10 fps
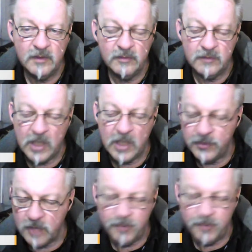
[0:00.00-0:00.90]

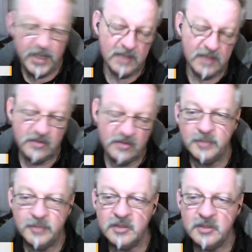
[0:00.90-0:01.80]
right back in time to
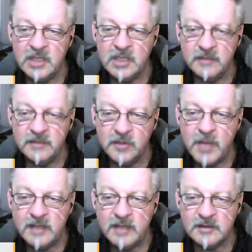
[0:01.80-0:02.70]
the beginning of
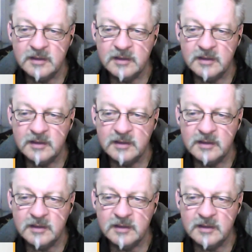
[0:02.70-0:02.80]
humanity.